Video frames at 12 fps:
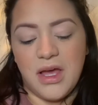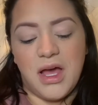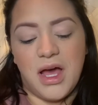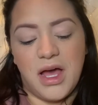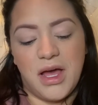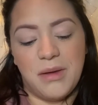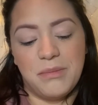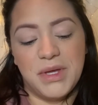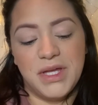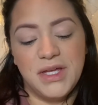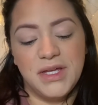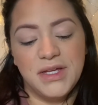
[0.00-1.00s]

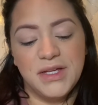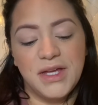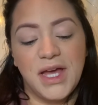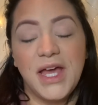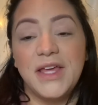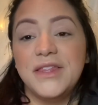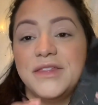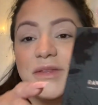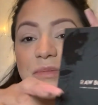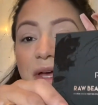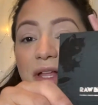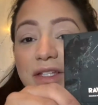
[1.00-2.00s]
The
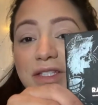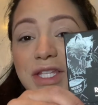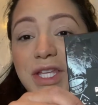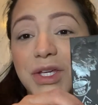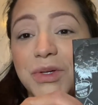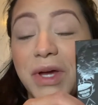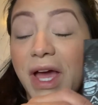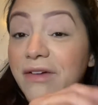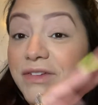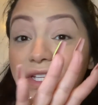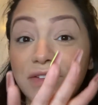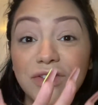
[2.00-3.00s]
palette's cute. I
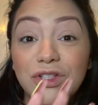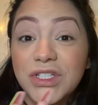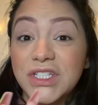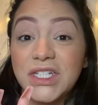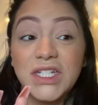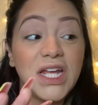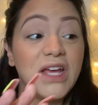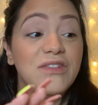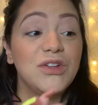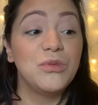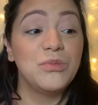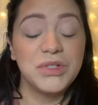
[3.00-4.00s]
haven't even looked at it. I
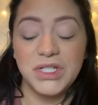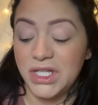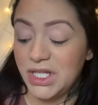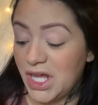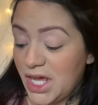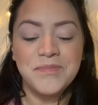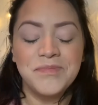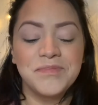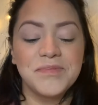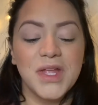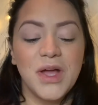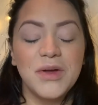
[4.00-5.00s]
haven't opened it.
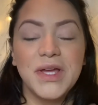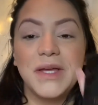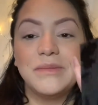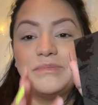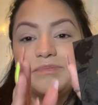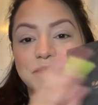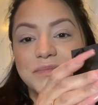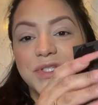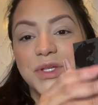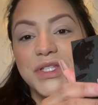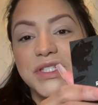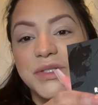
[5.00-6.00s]
Okay,
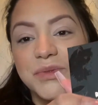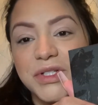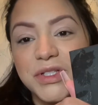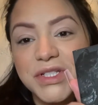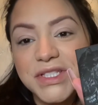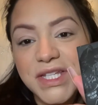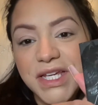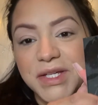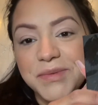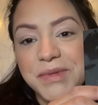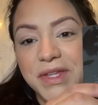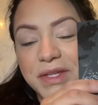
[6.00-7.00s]
so this is what it looks like.
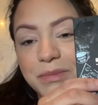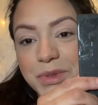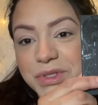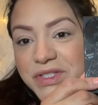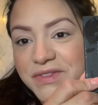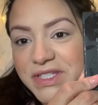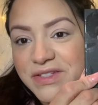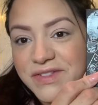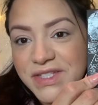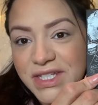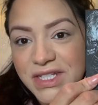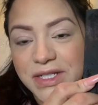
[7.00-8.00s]
I think most of us have
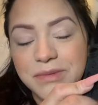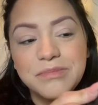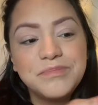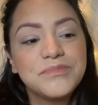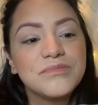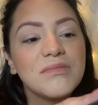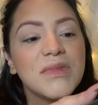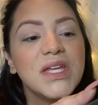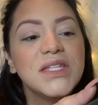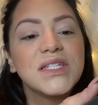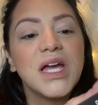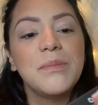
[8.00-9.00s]
seen it.
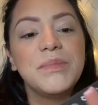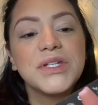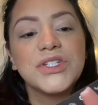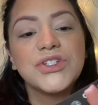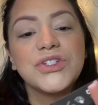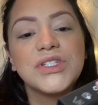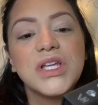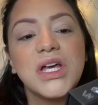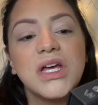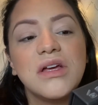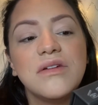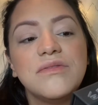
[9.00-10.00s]
It's got pictures
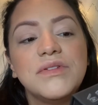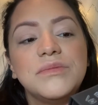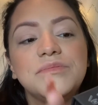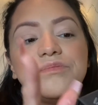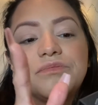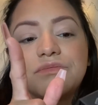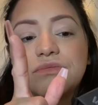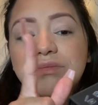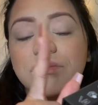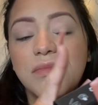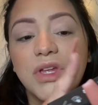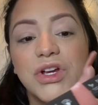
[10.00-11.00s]
of
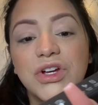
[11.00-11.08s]
her